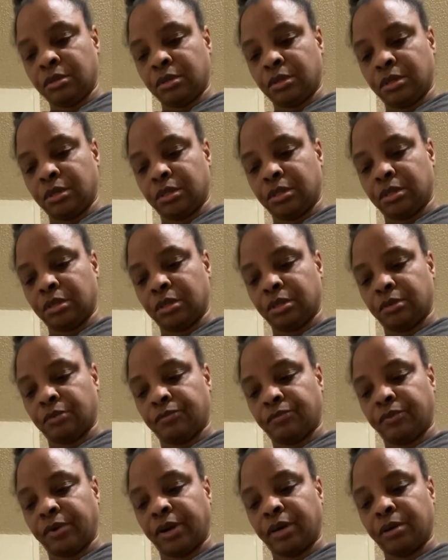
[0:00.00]
It's
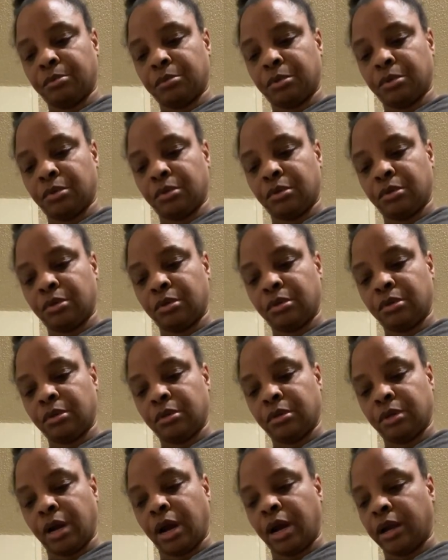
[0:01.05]
fiber,
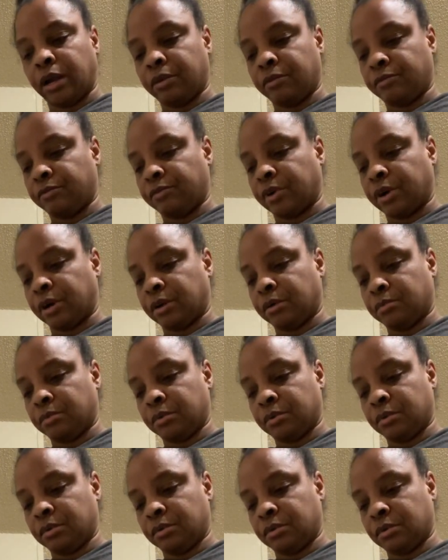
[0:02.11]
high in
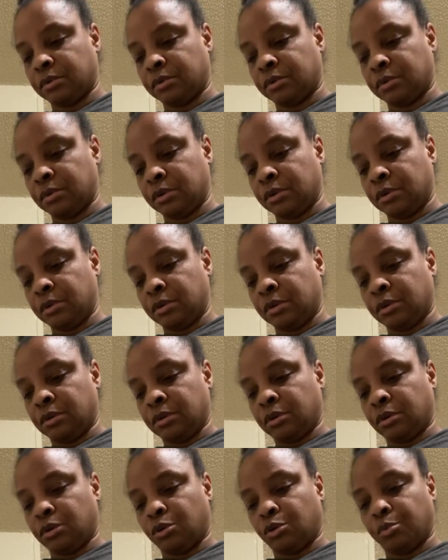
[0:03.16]
fiber,
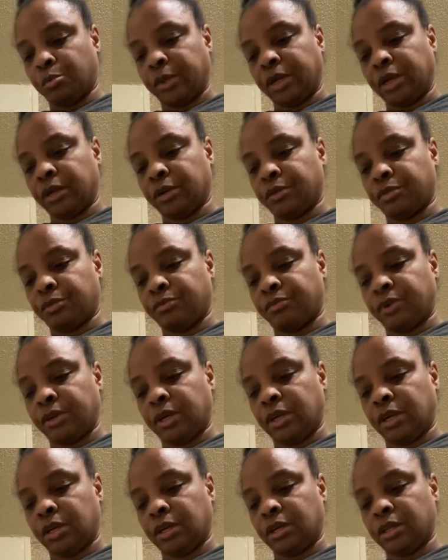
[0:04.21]

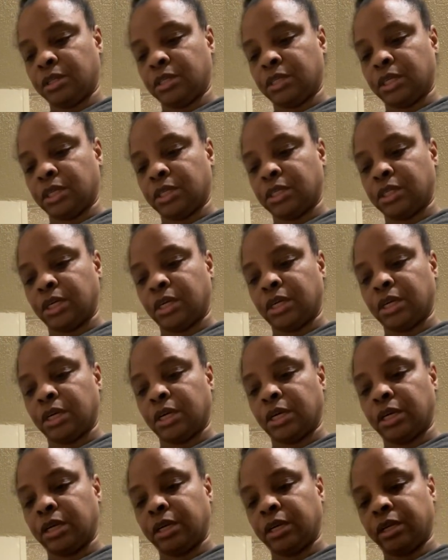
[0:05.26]
omega-3, 6, and
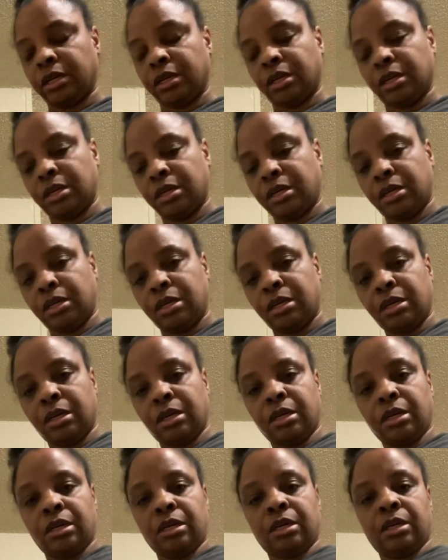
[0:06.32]
9.
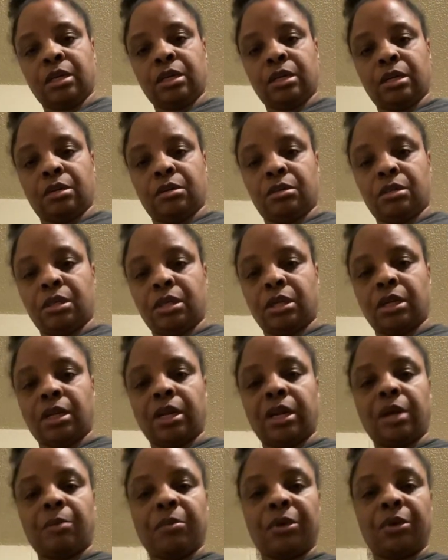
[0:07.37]
You see the
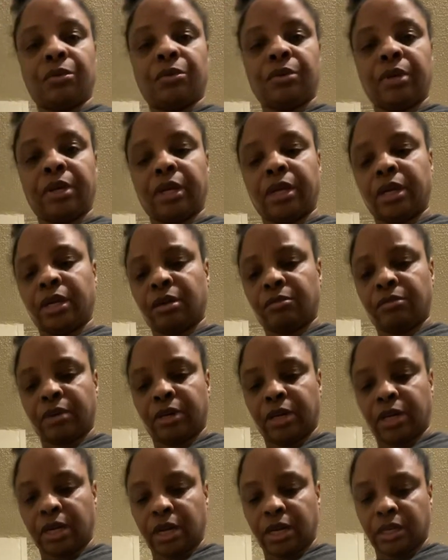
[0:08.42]
lemon on there. It already
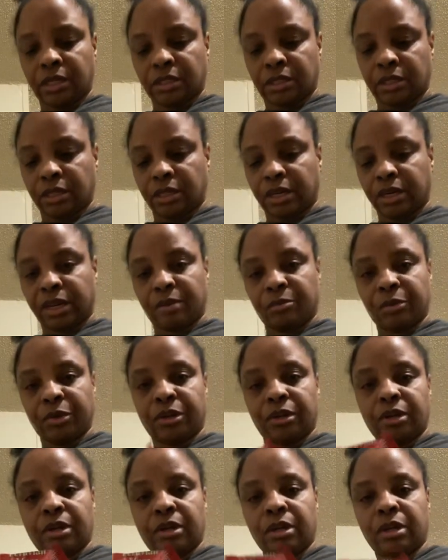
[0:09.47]
has the lemon.
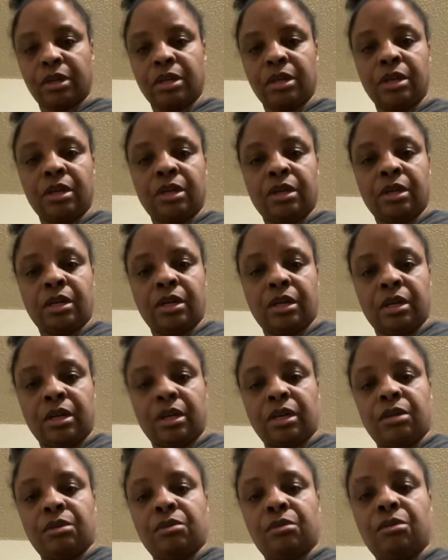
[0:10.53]
And I
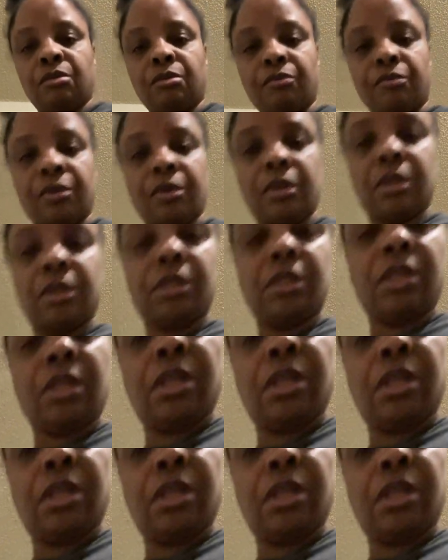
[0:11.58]
don't know if you can see